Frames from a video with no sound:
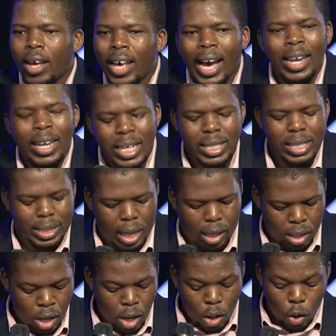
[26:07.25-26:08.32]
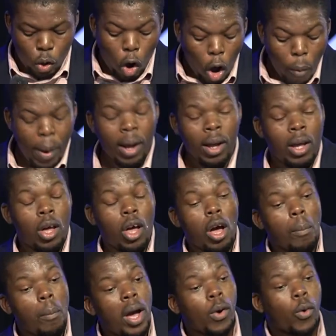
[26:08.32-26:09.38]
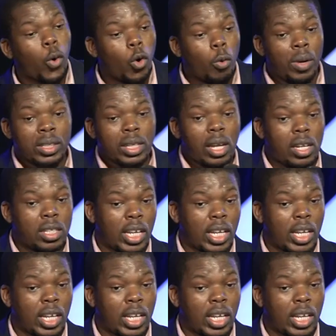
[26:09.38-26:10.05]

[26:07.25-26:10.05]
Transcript: Unnecessary. Ngoba mangikhuluma iqiniso,